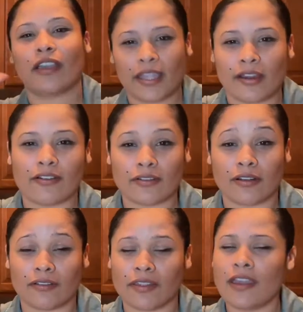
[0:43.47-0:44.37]
hair
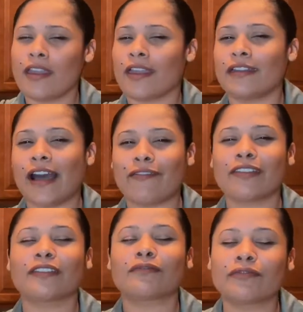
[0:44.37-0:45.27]
growth and
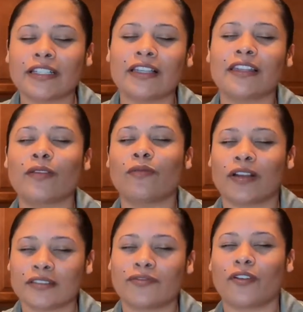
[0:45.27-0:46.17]
having a really
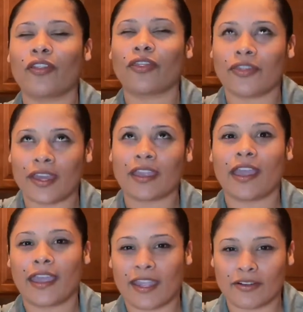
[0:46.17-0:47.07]
wonderful
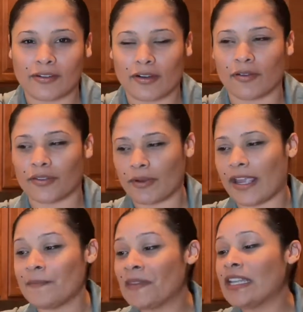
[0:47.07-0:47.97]
thick hair growth, right?